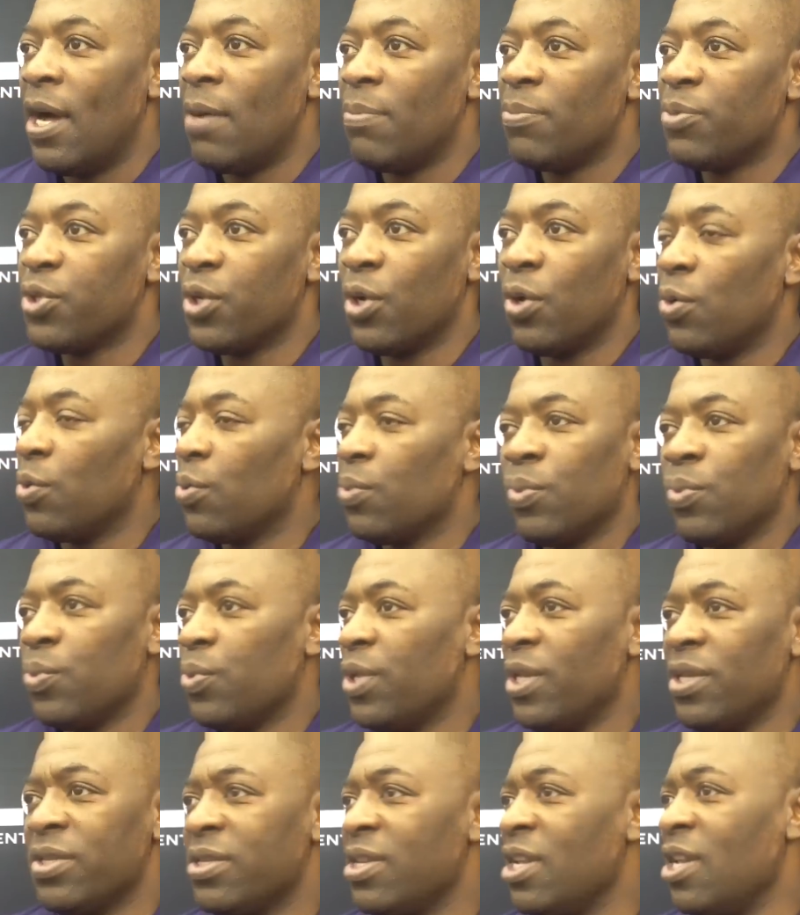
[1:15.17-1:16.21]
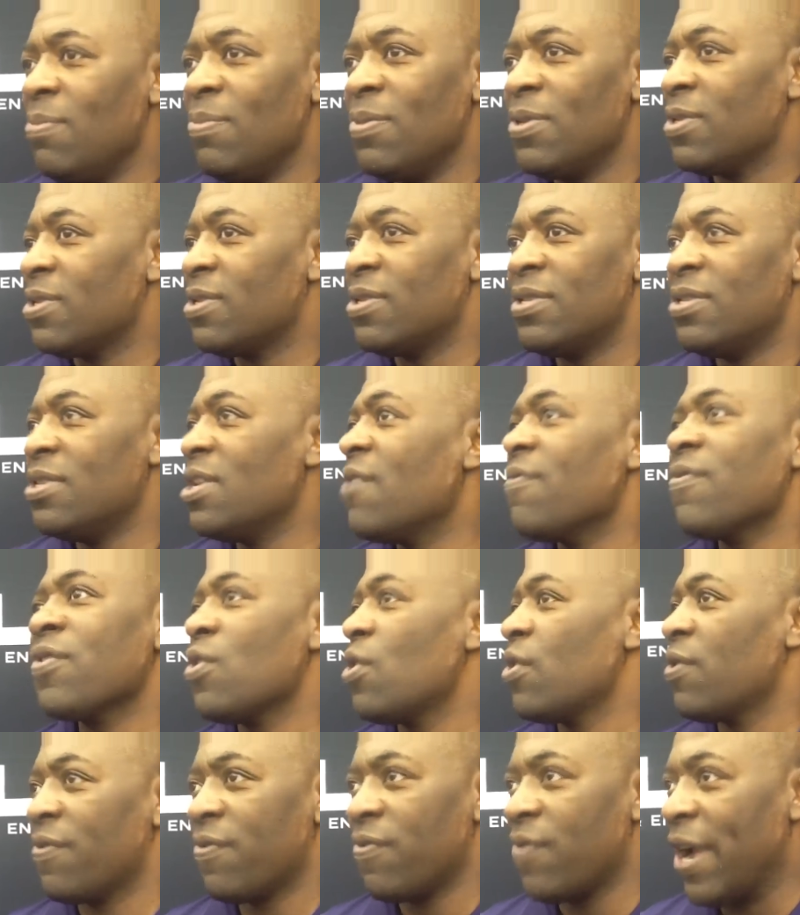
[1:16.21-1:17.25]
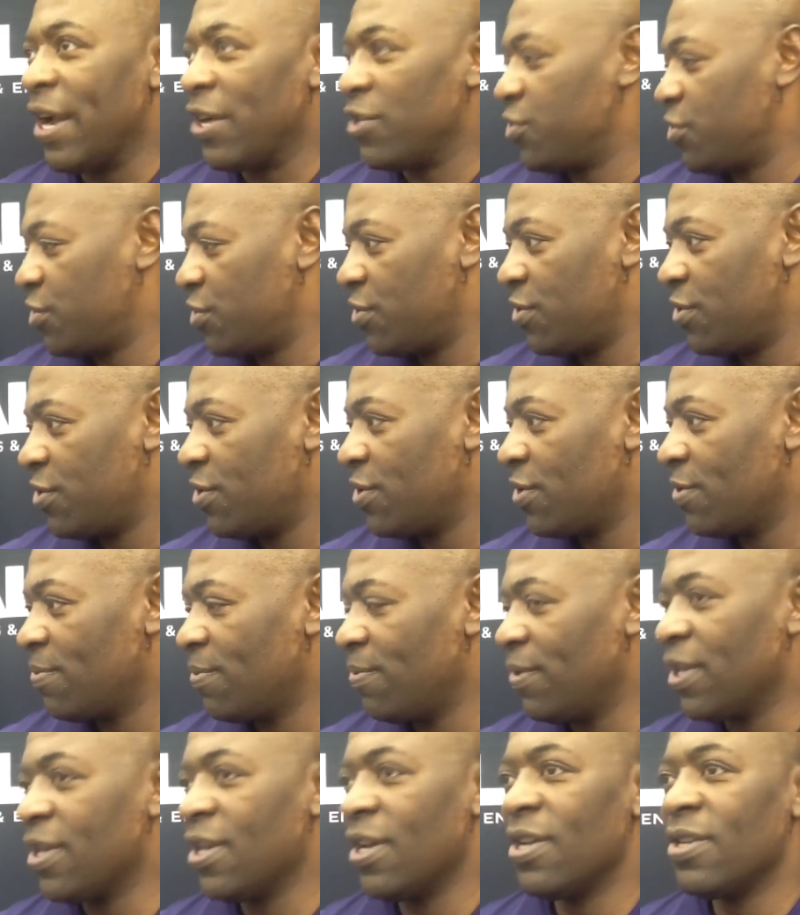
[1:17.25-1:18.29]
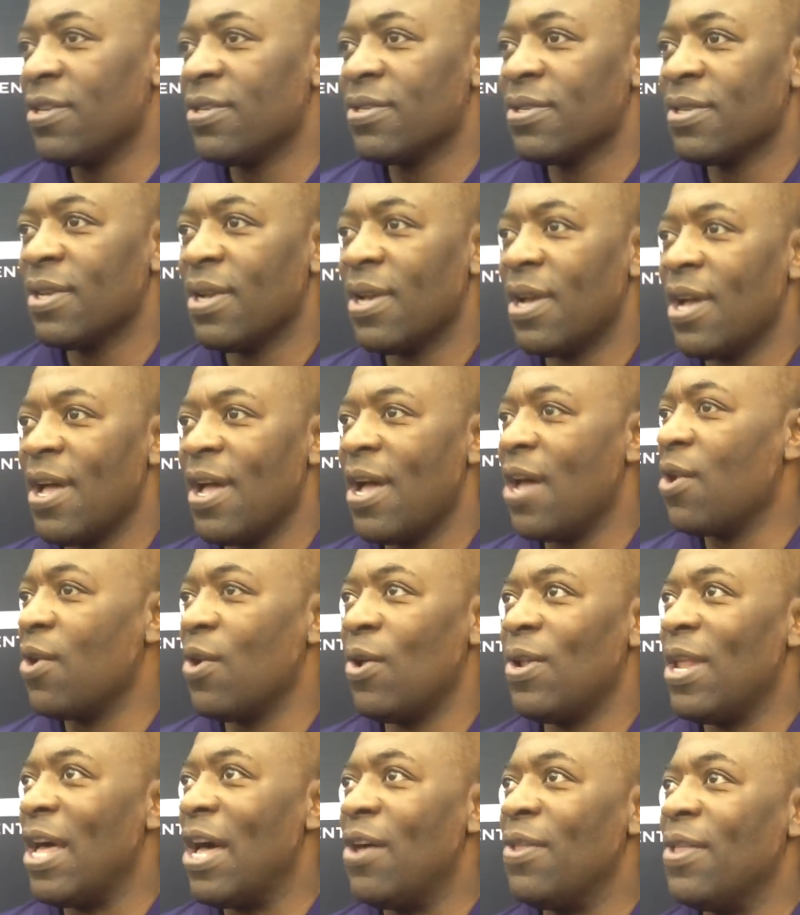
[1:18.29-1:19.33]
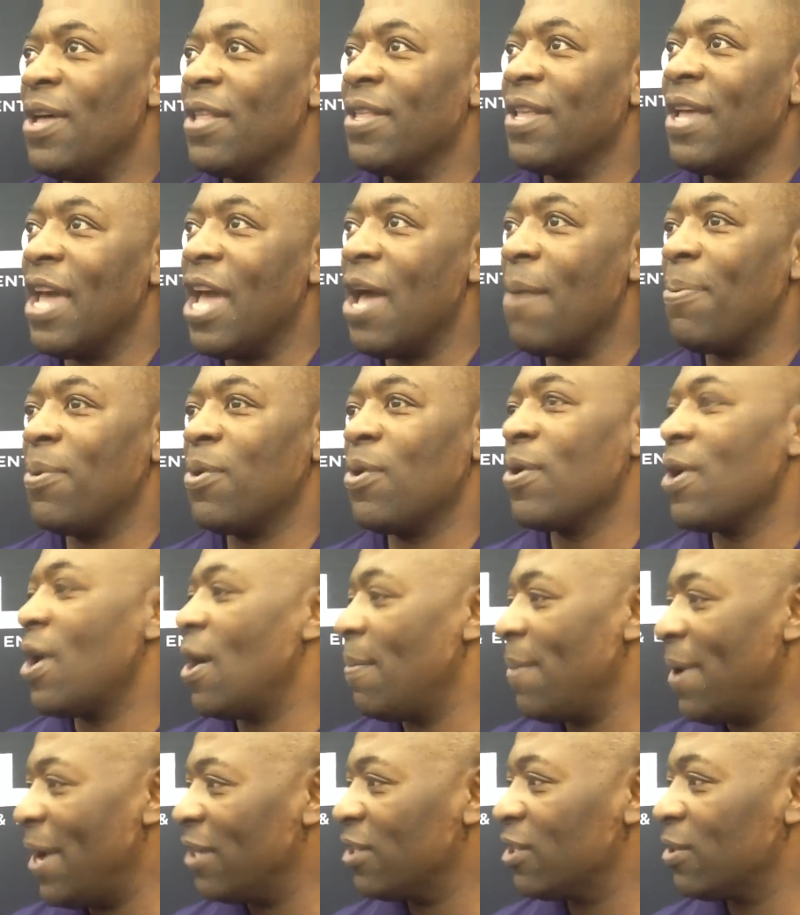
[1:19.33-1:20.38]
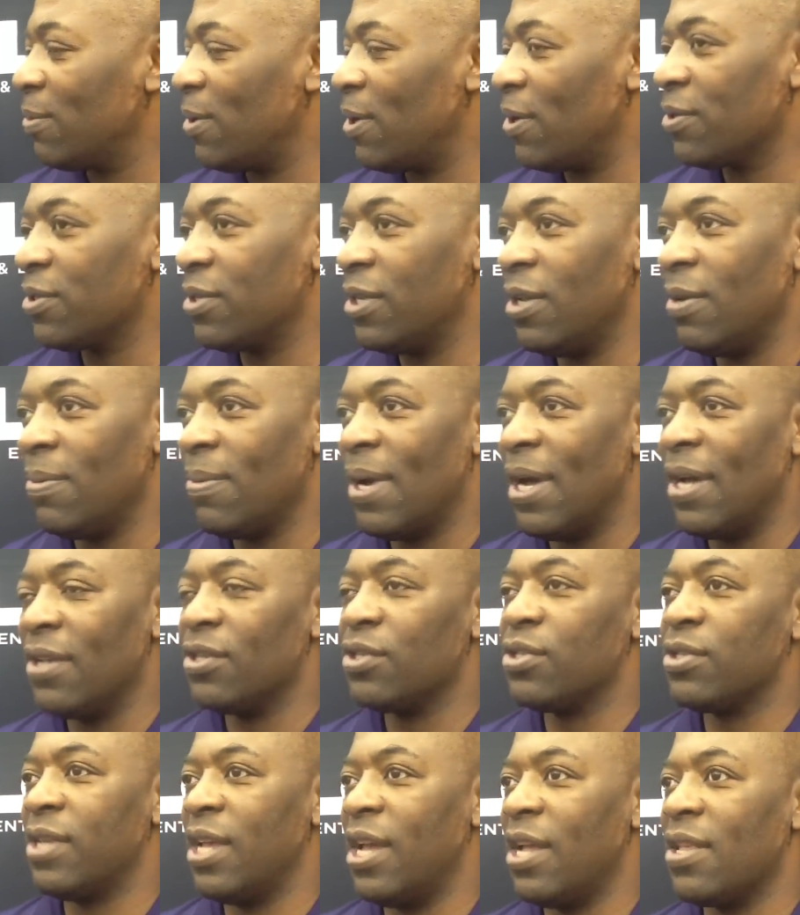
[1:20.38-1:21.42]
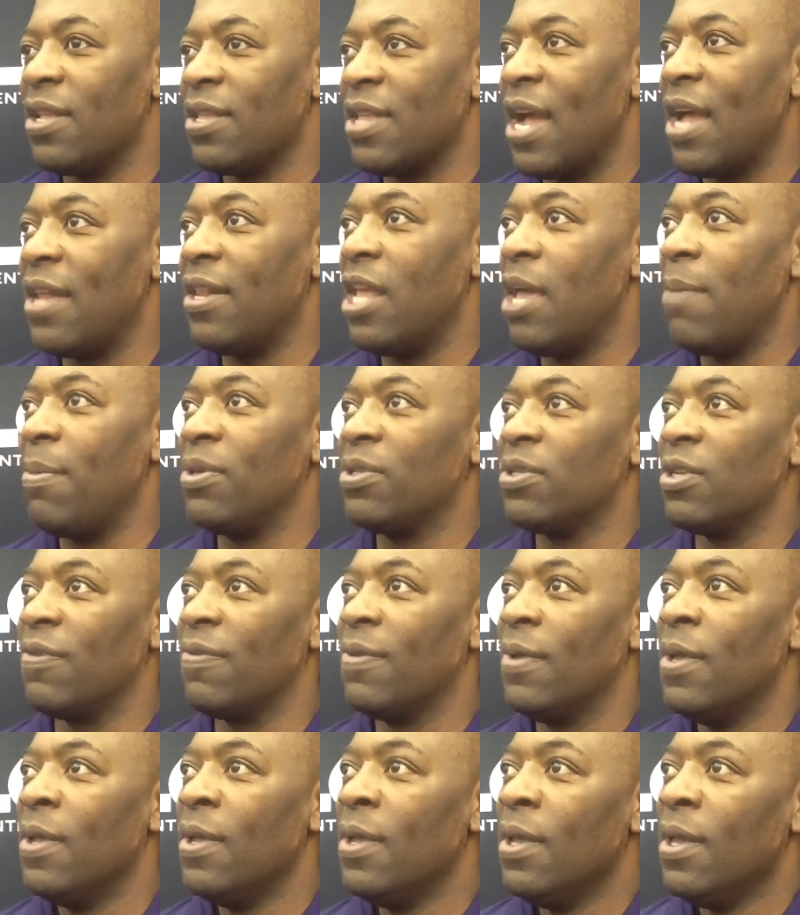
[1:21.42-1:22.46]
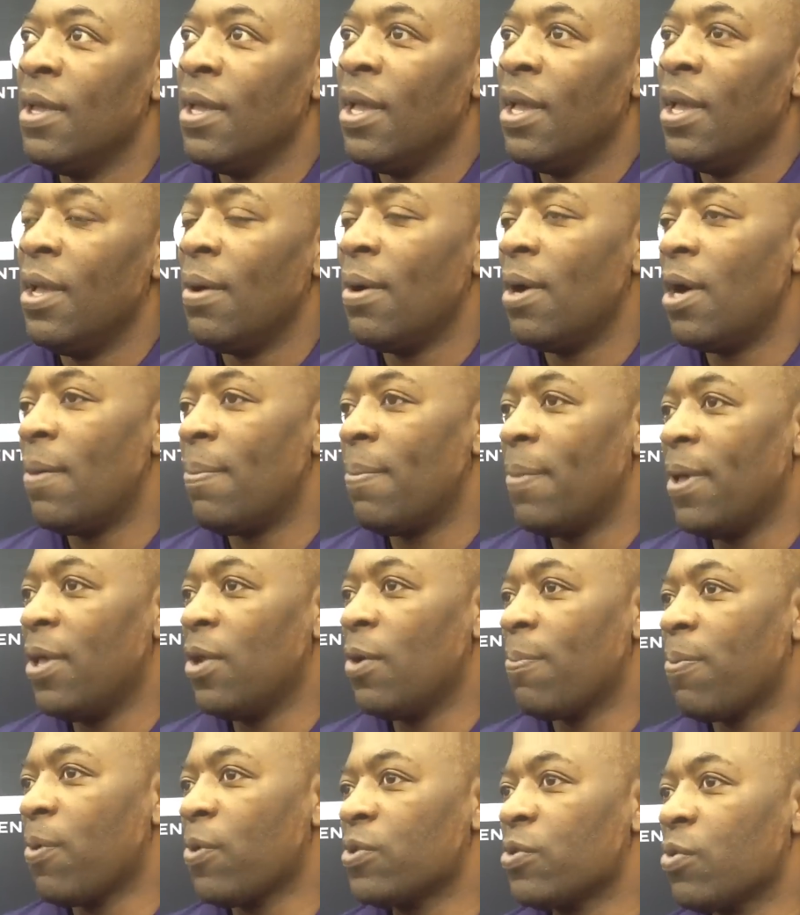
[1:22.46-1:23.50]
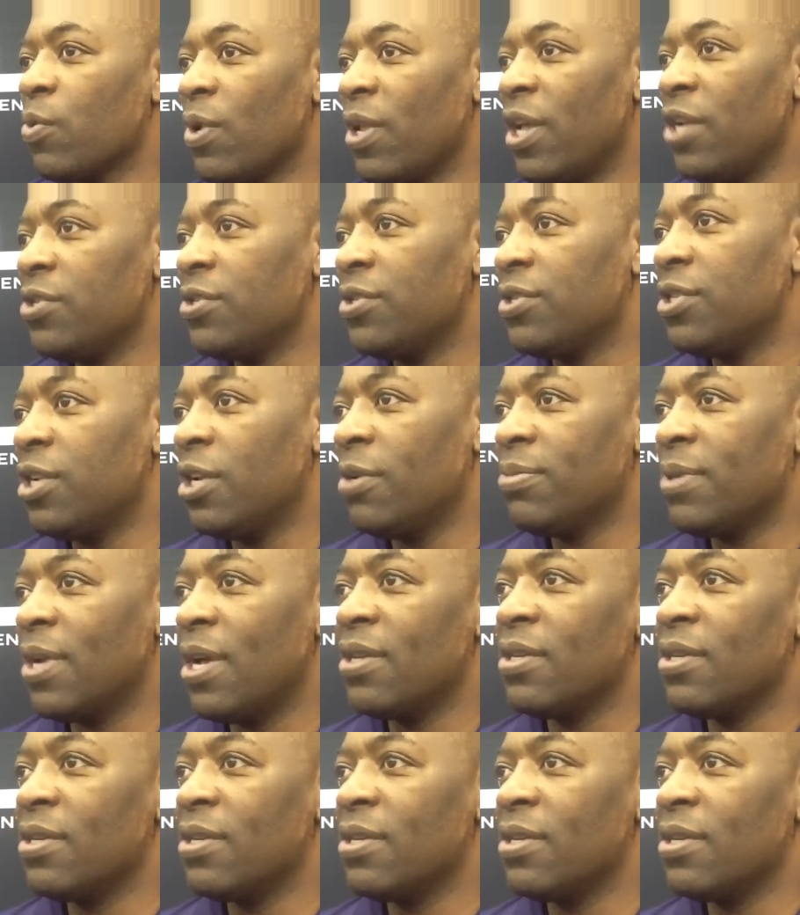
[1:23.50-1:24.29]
So this team is never going to fracture because I don't allow that to happen on our basketball team. I understand the dynamics of interpersonal relationships.